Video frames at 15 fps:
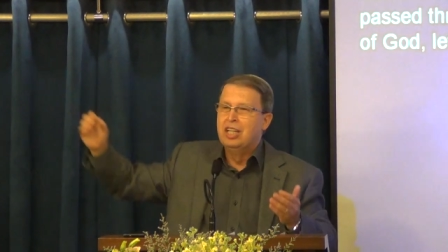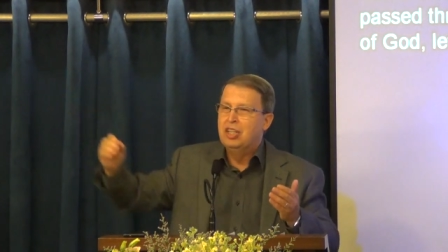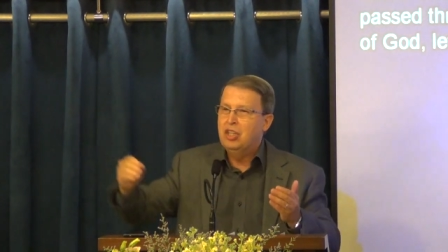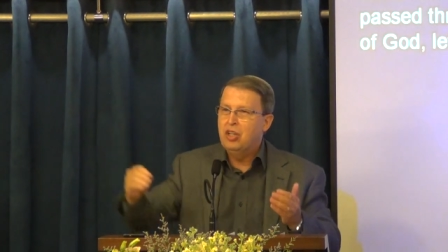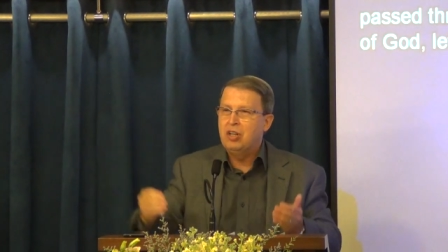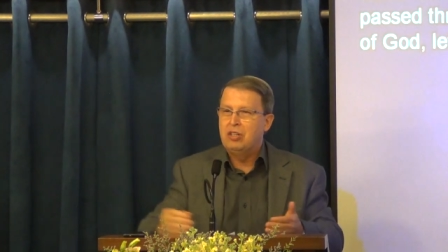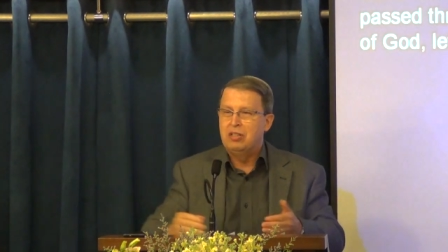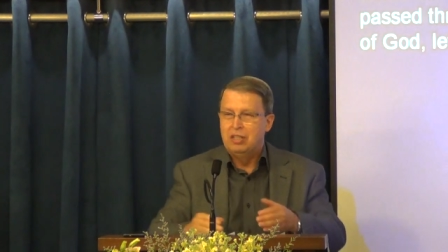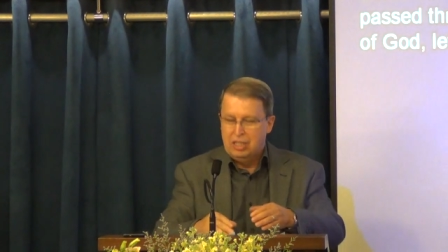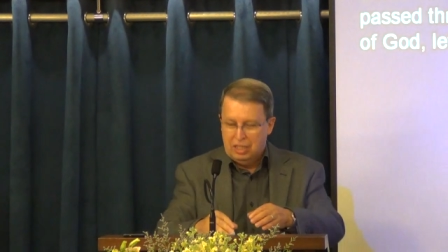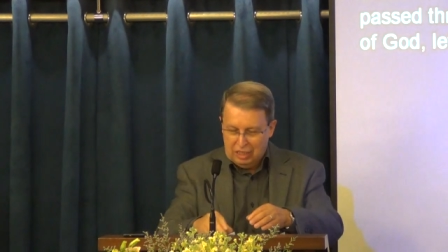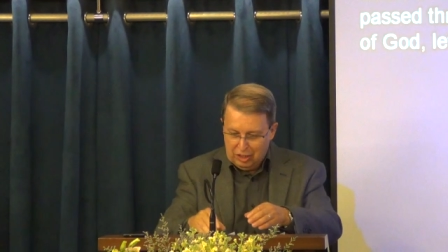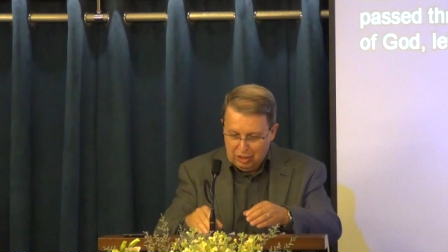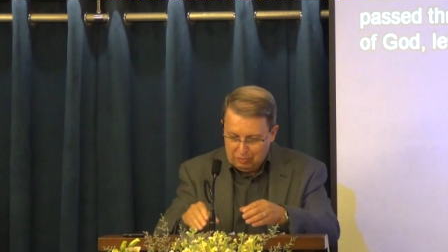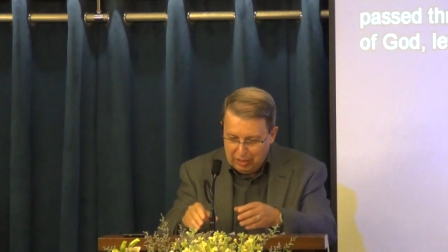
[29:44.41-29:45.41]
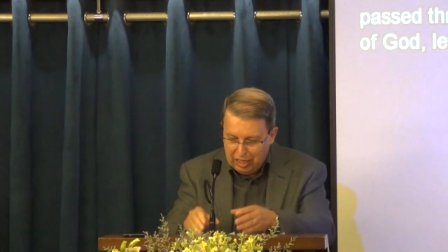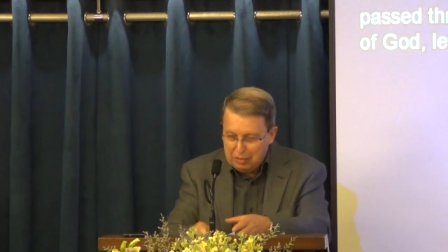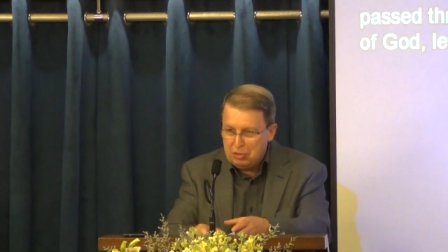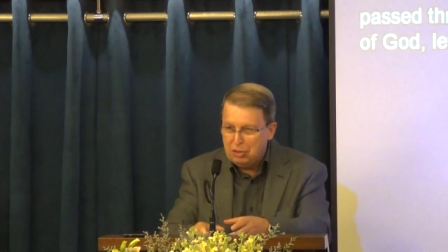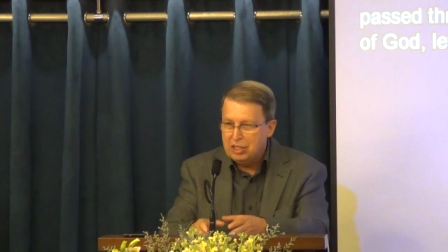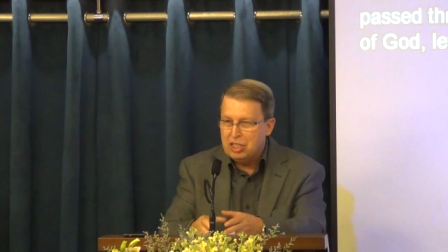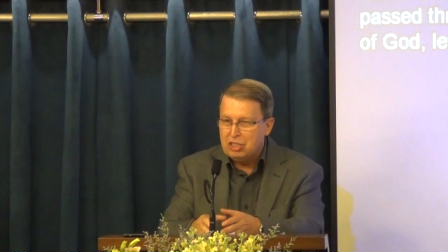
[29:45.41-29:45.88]
No, the
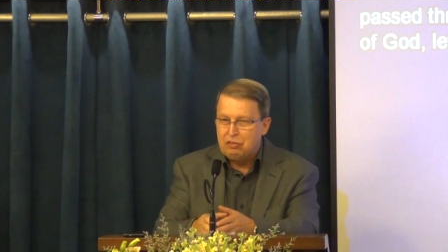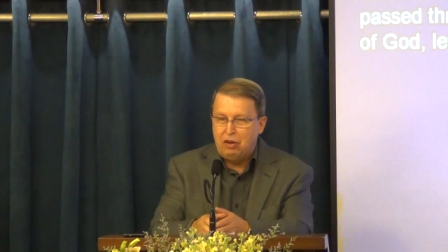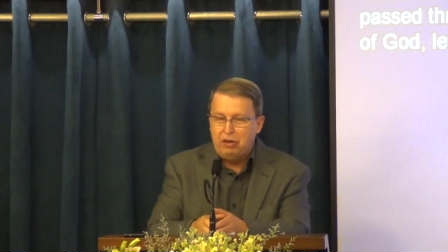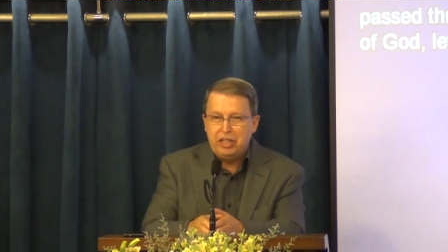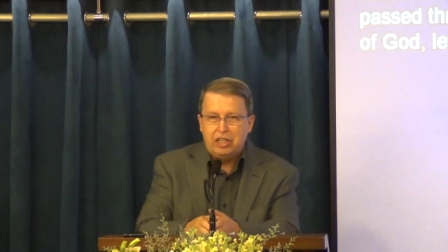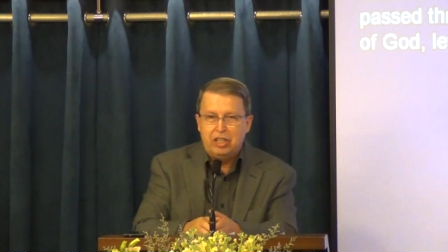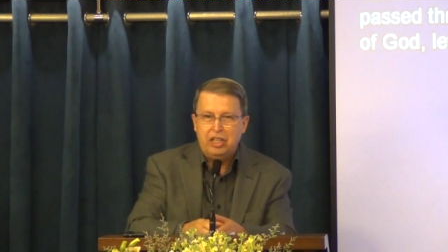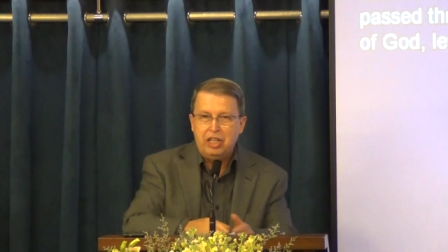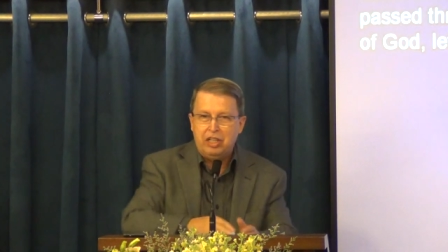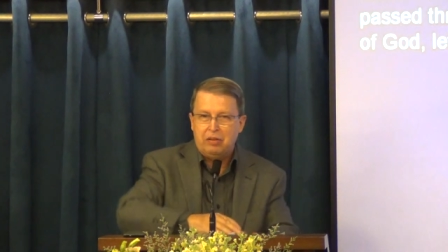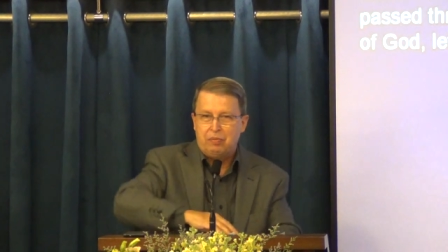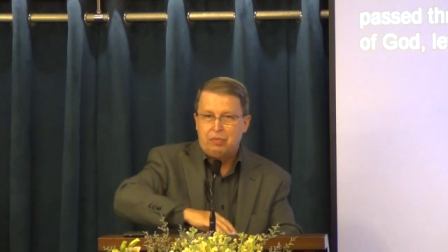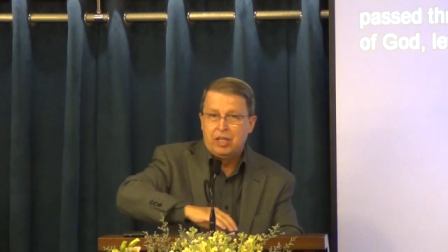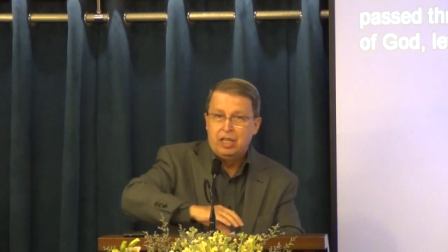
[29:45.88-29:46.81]
Bible is very clear.